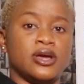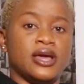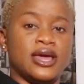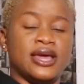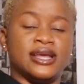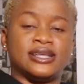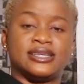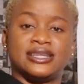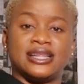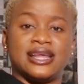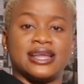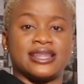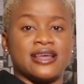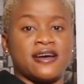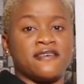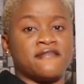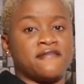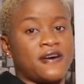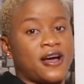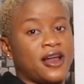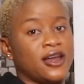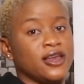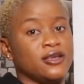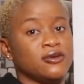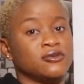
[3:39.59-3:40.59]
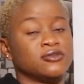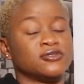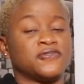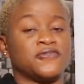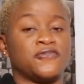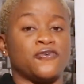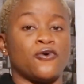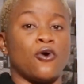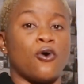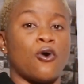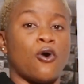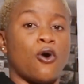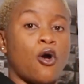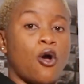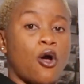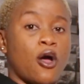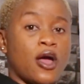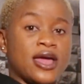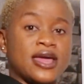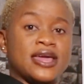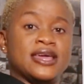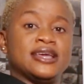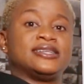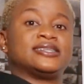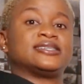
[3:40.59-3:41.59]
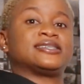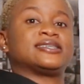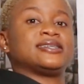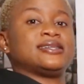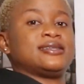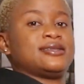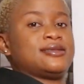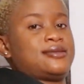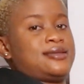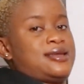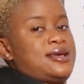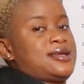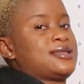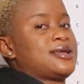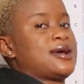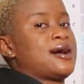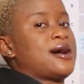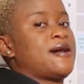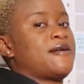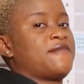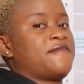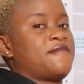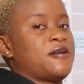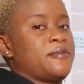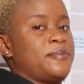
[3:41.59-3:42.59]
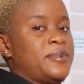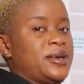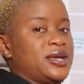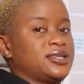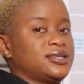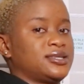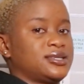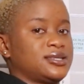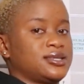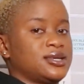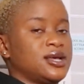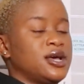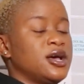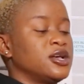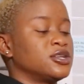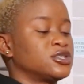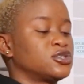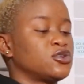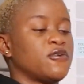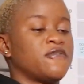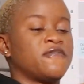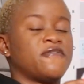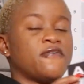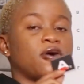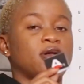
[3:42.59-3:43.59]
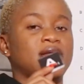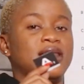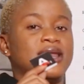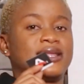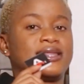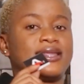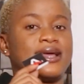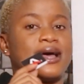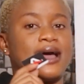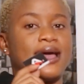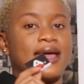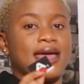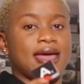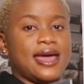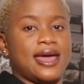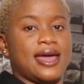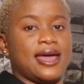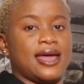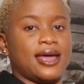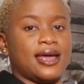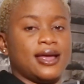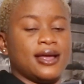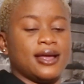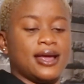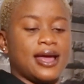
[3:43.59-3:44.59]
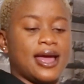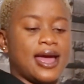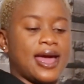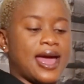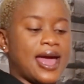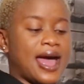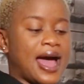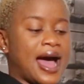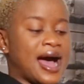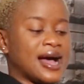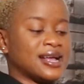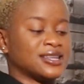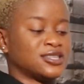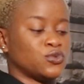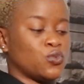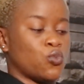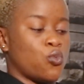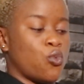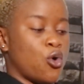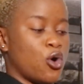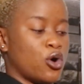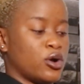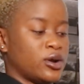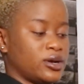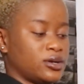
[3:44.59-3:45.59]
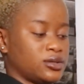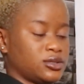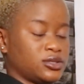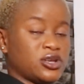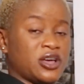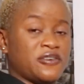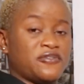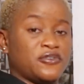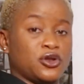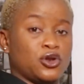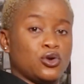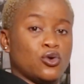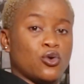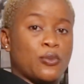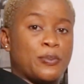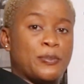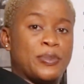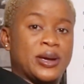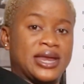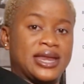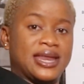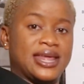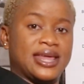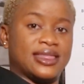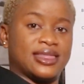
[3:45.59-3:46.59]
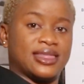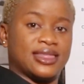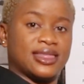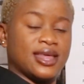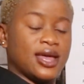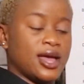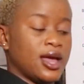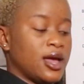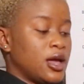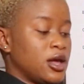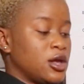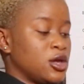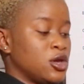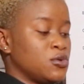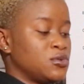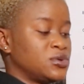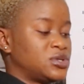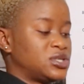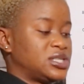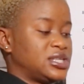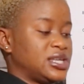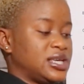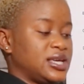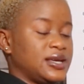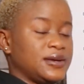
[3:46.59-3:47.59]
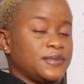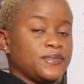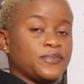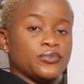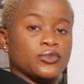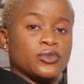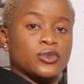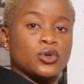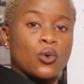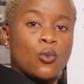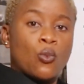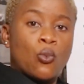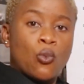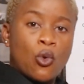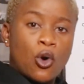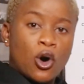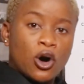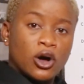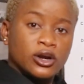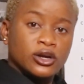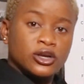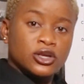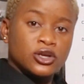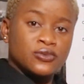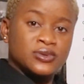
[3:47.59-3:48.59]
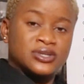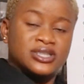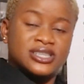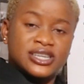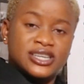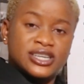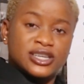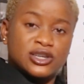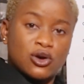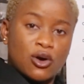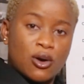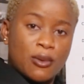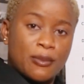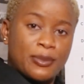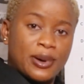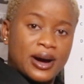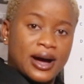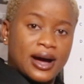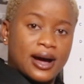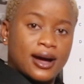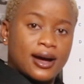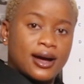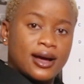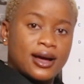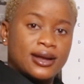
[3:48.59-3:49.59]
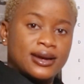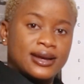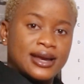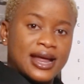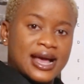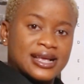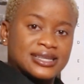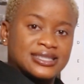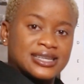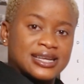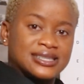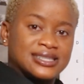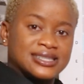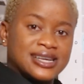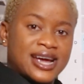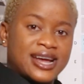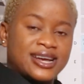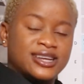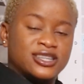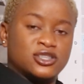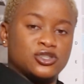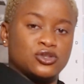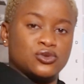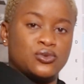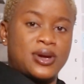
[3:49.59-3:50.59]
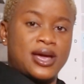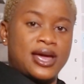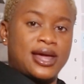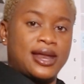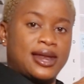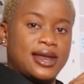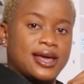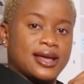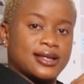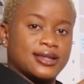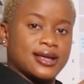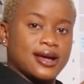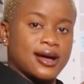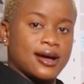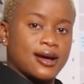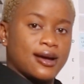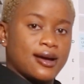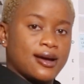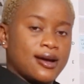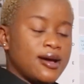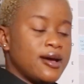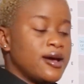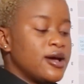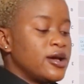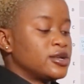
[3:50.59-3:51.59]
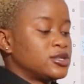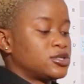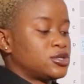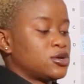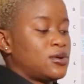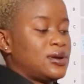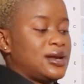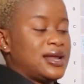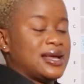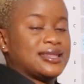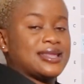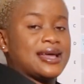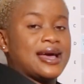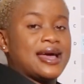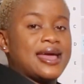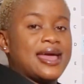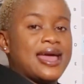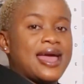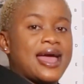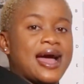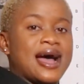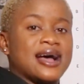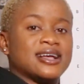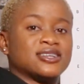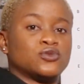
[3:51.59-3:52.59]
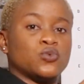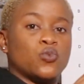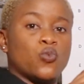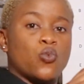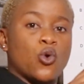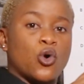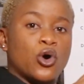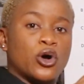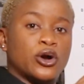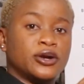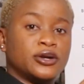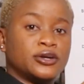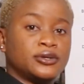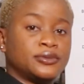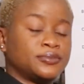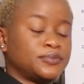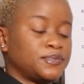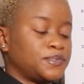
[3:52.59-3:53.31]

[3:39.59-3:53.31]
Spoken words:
Each letter values for each letter alphabet. So for letter A has 1. So if you look beneath, you will see 1. You will see the number that is assigned to a letter. So letter A has 1.